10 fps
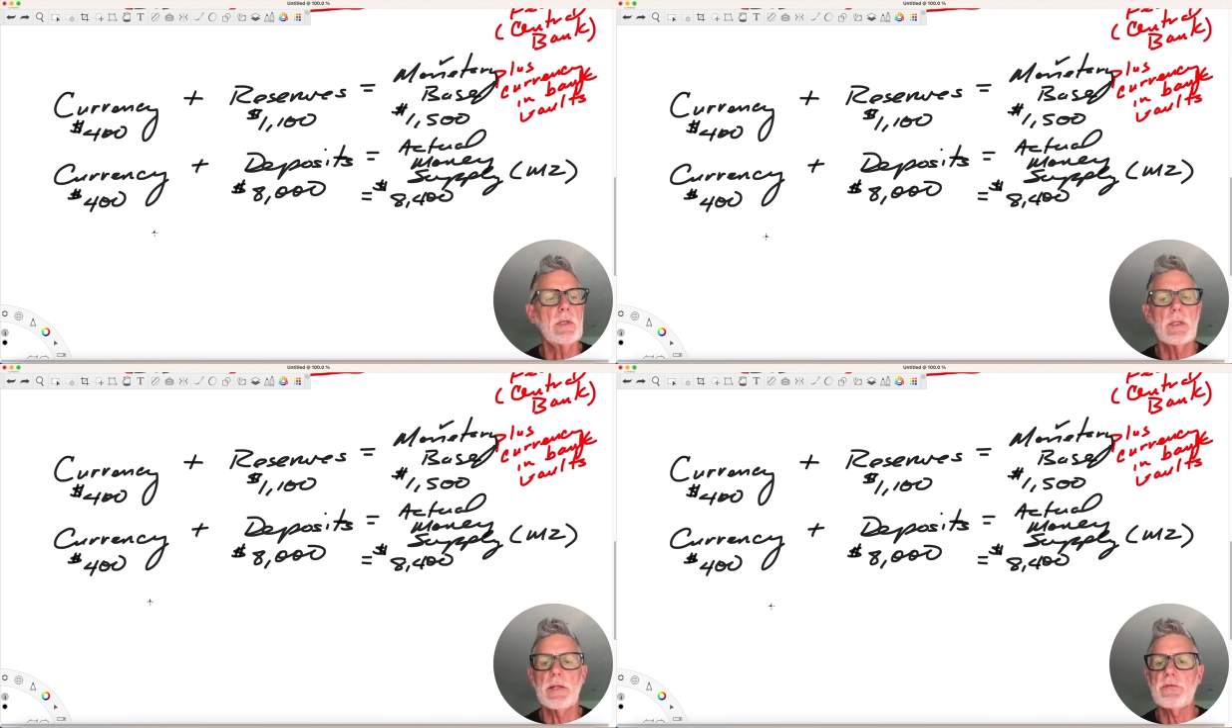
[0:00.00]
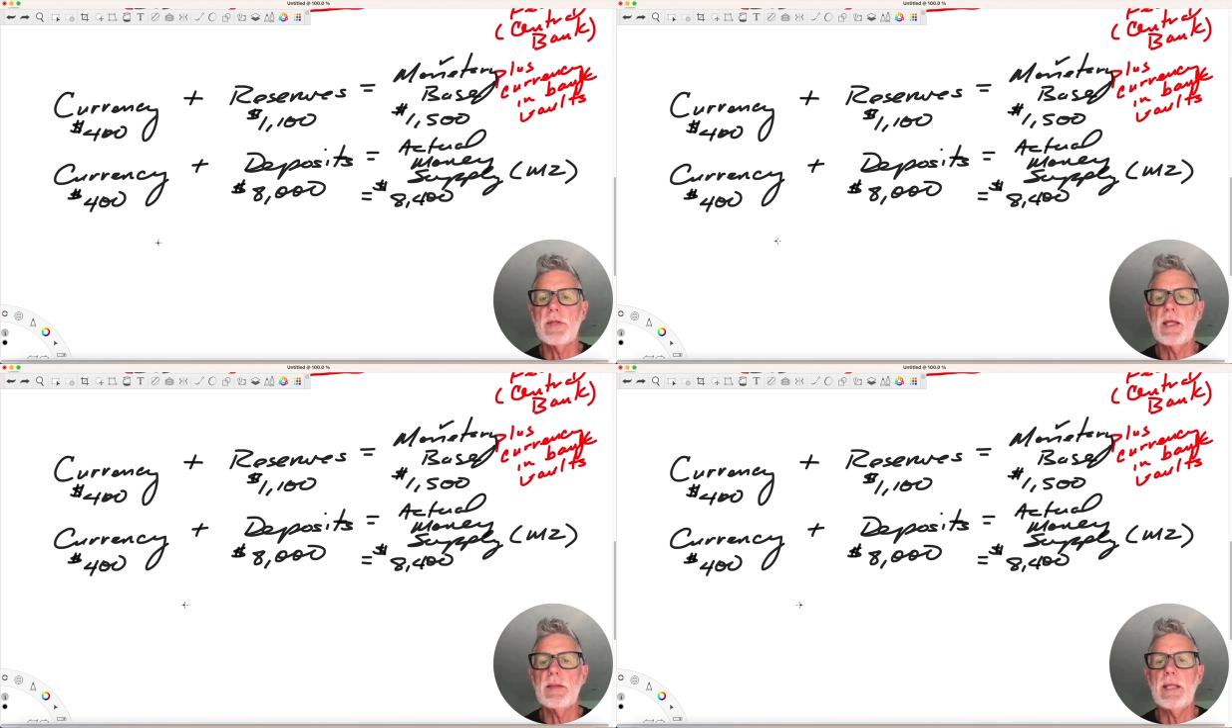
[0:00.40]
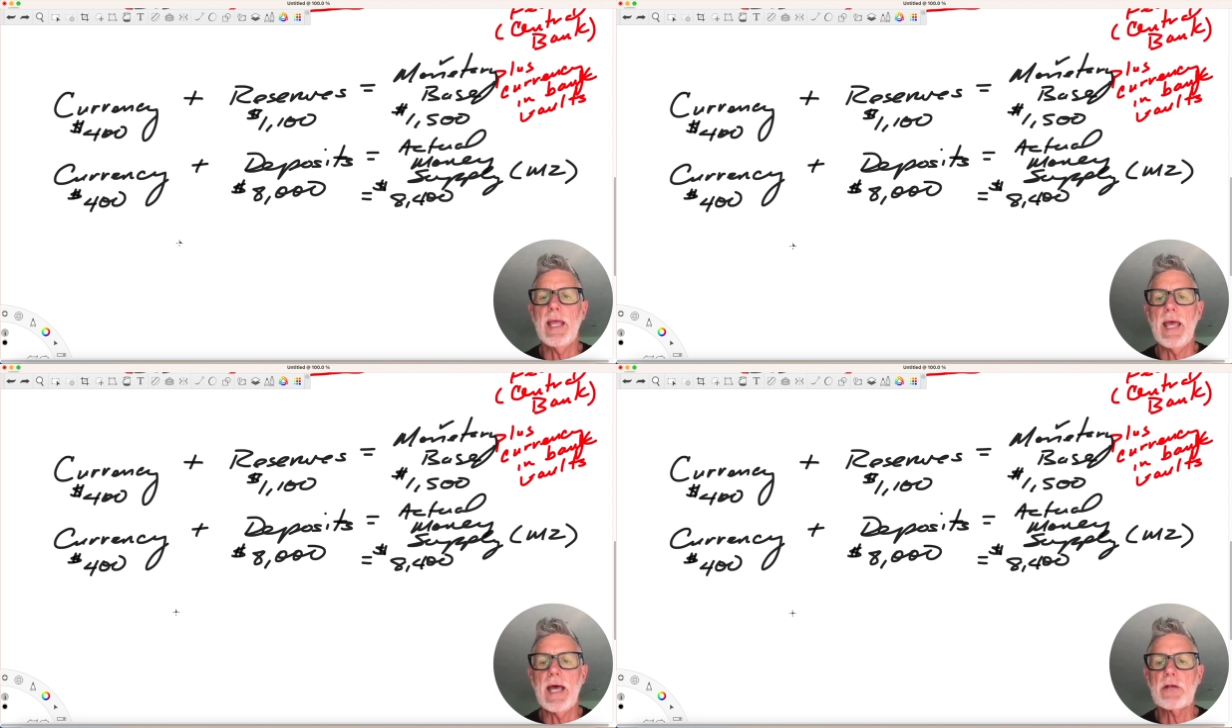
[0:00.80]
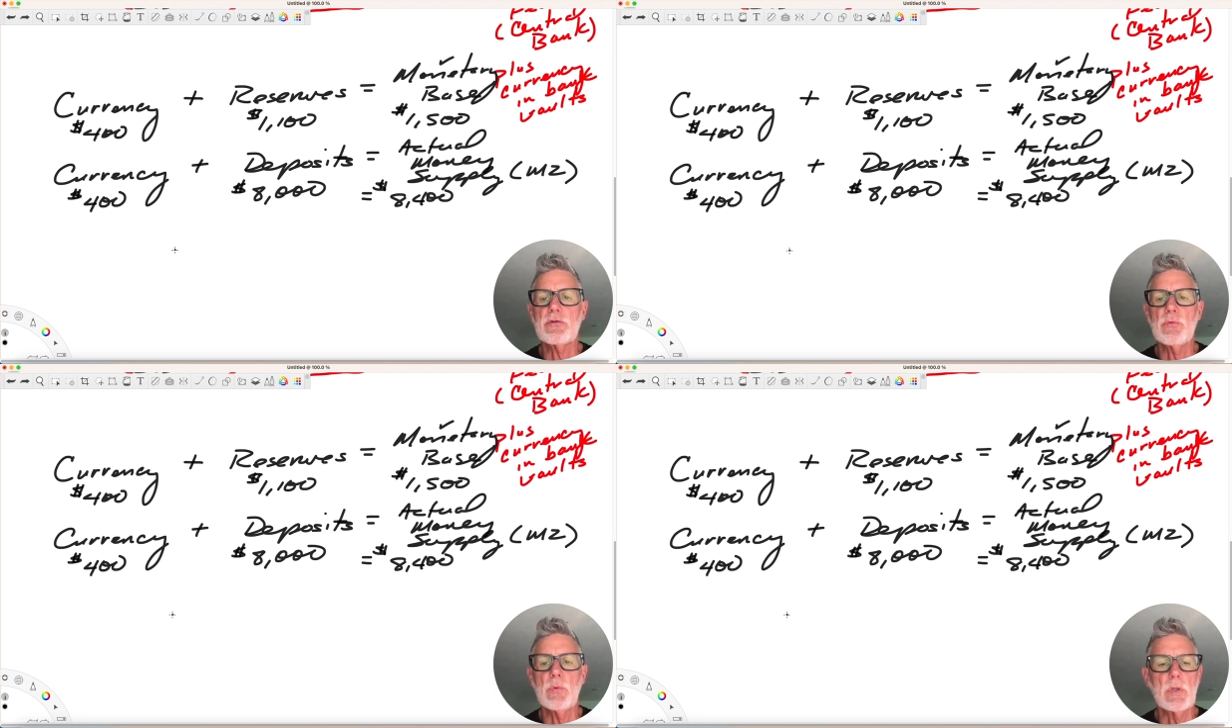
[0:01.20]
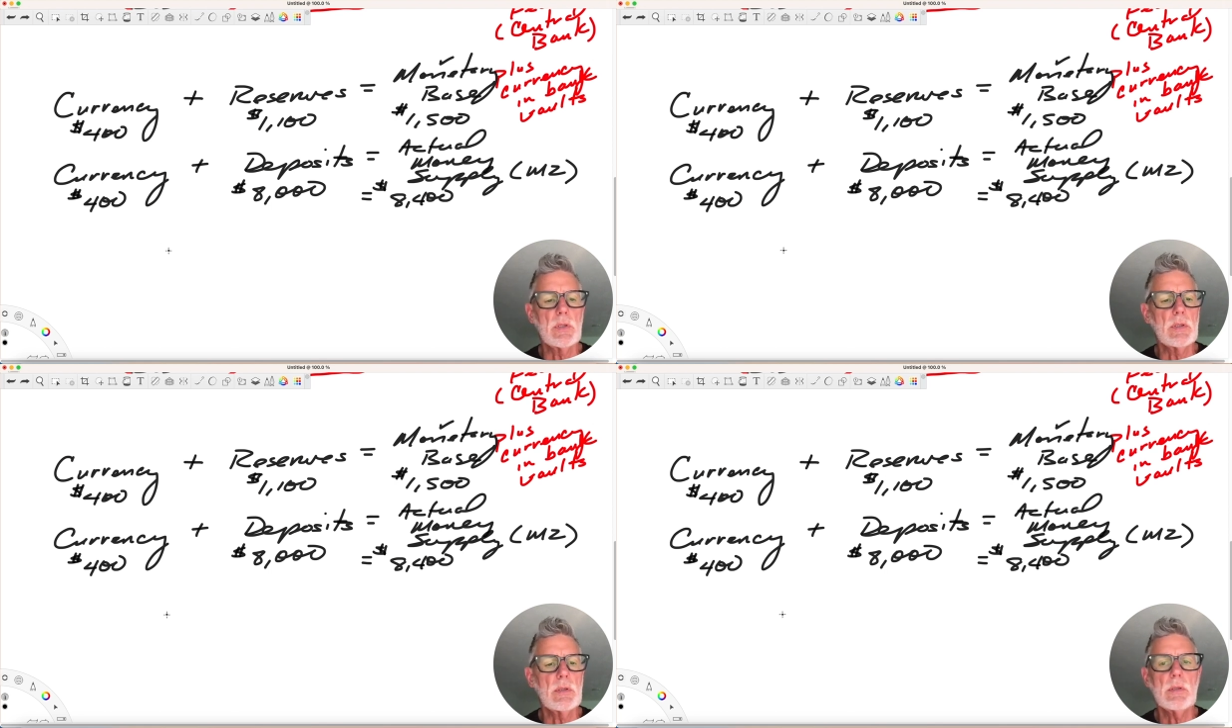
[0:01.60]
Let's take the actual